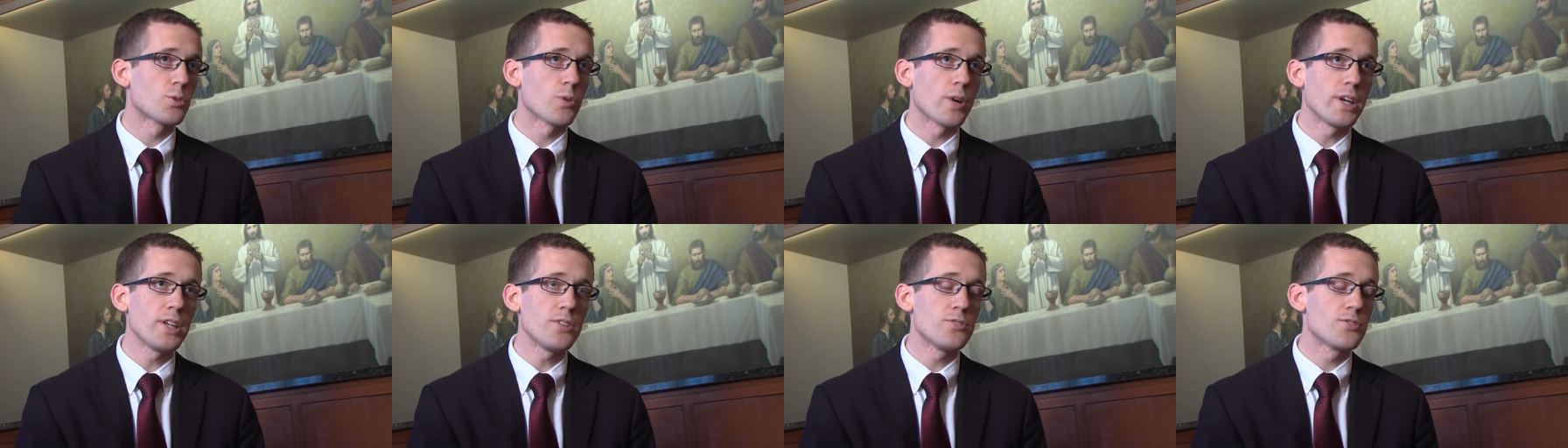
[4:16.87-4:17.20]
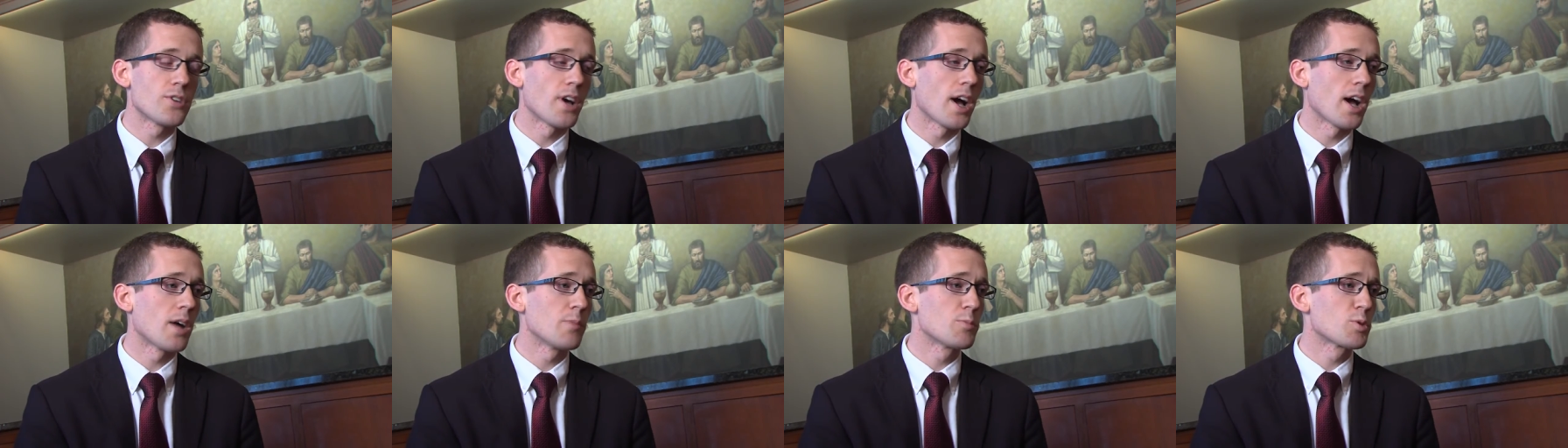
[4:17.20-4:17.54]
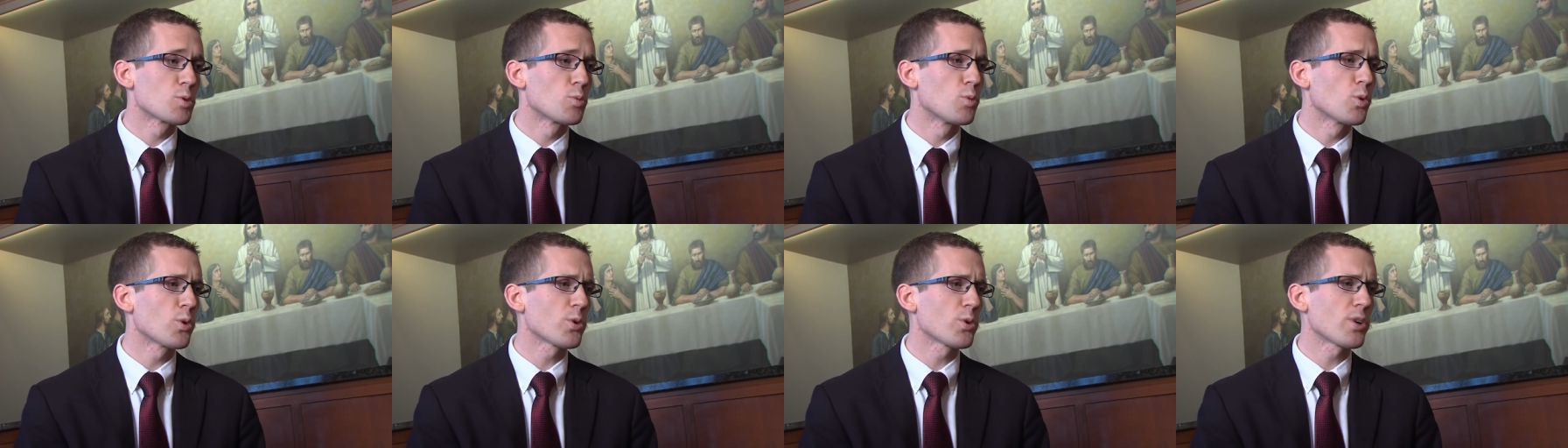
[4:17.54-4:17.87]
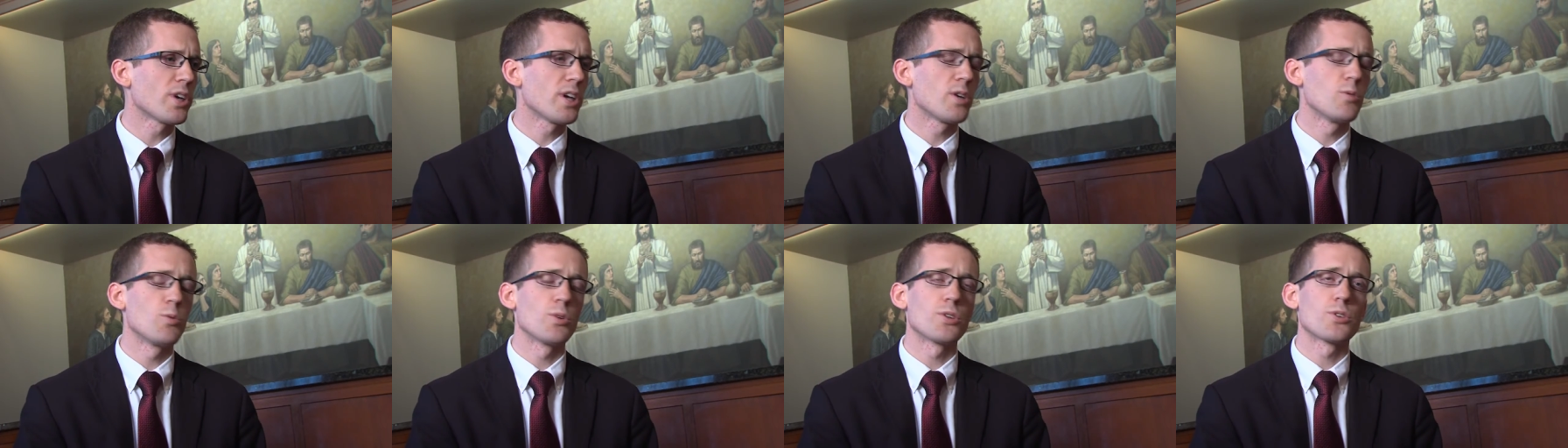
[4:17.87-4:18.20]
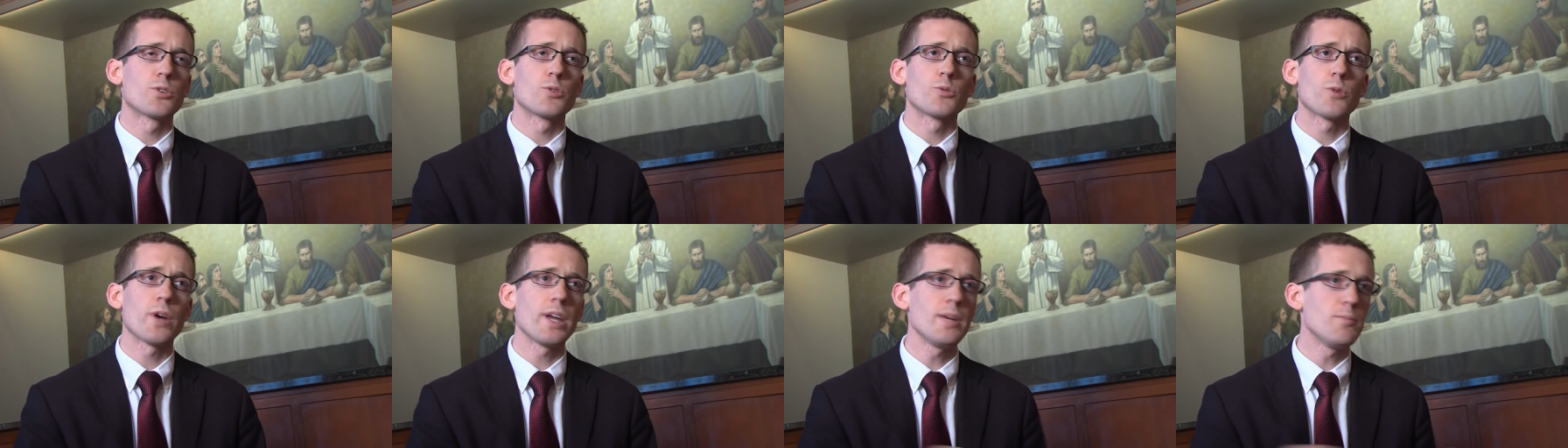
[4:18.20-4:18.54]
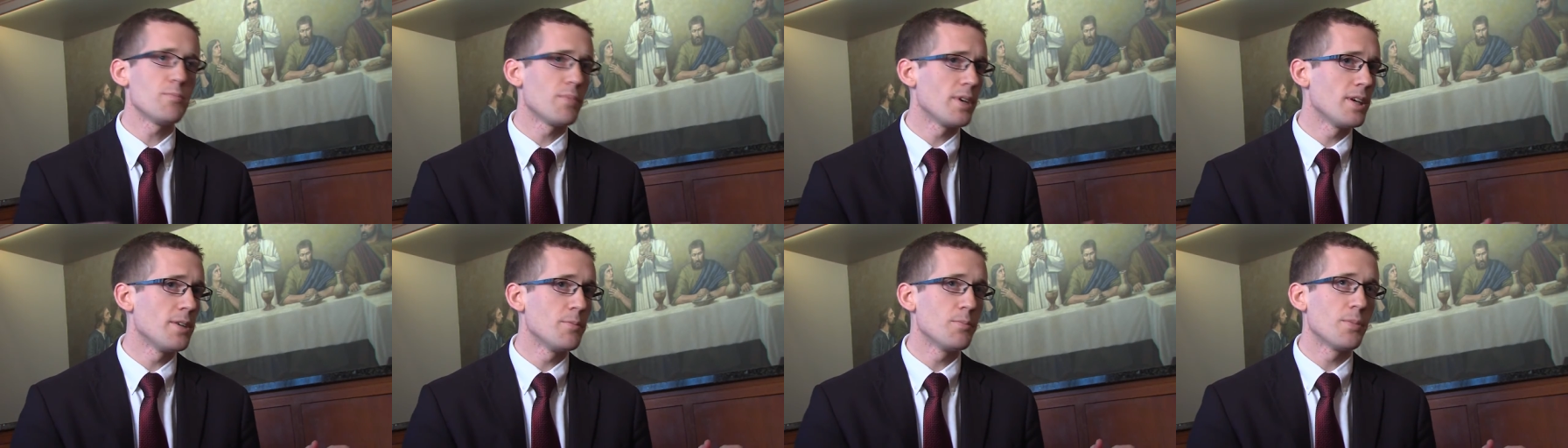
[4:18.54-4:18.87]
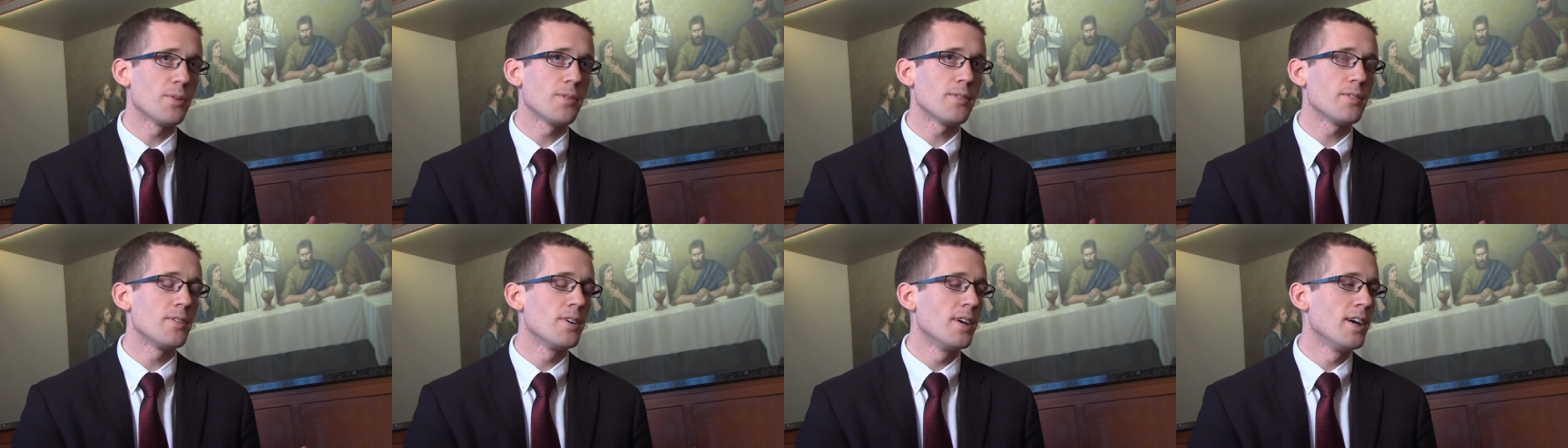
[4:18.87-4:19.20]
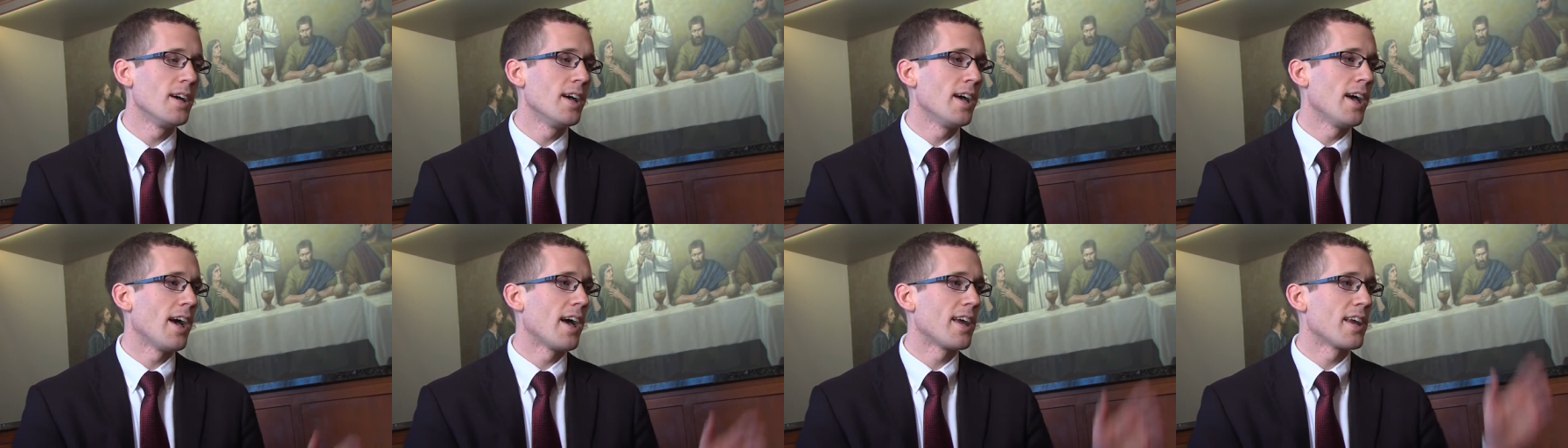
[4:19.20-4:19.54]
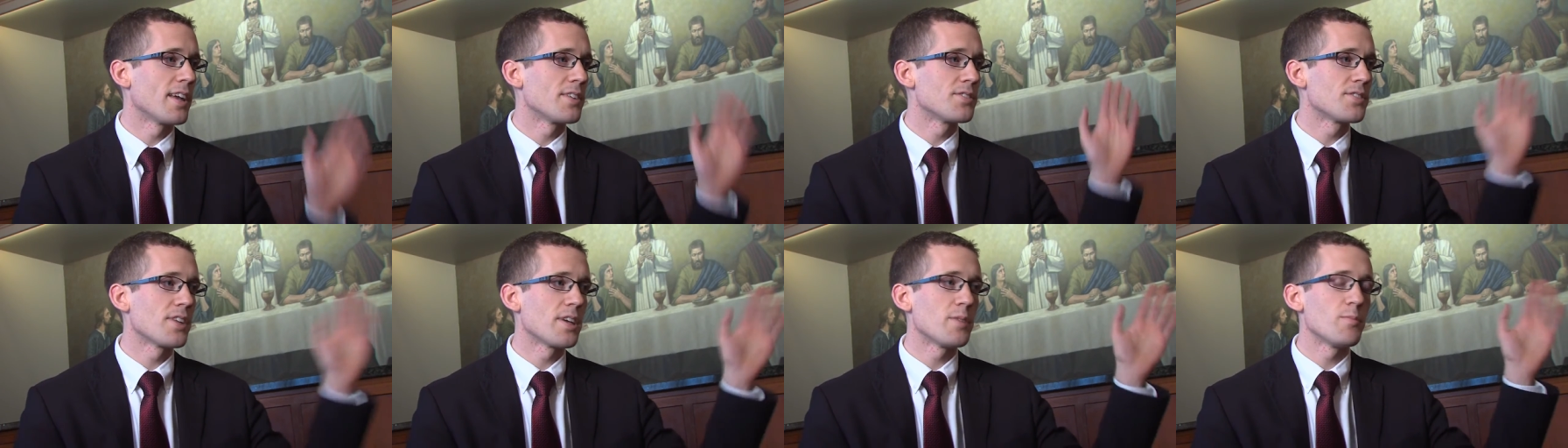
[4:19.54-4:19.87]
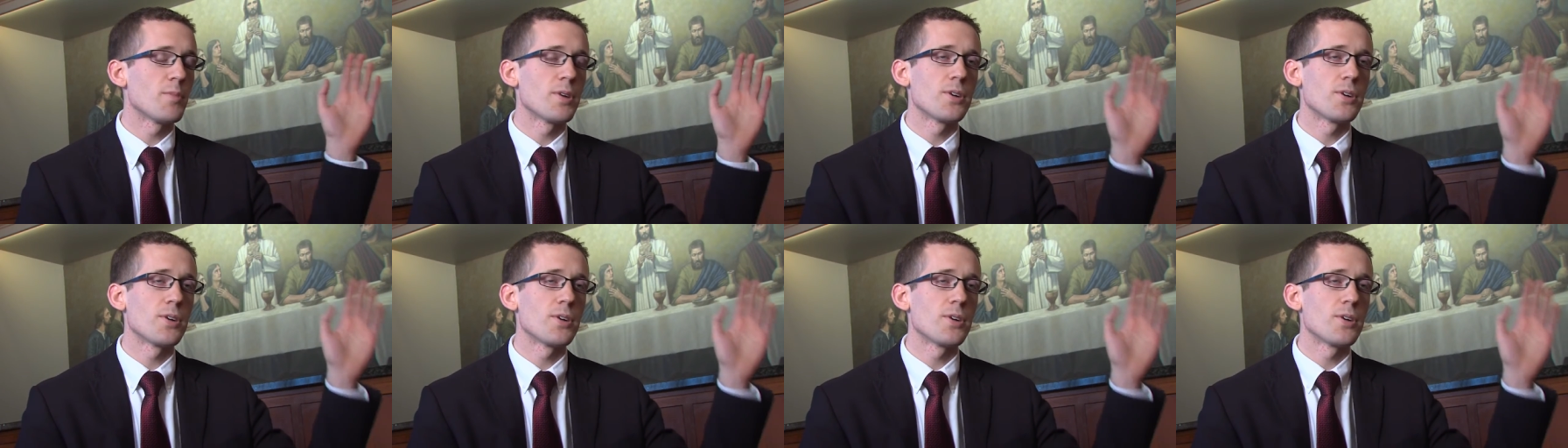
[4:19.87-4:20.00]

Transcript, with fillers: great jobs, working with great people, and at St.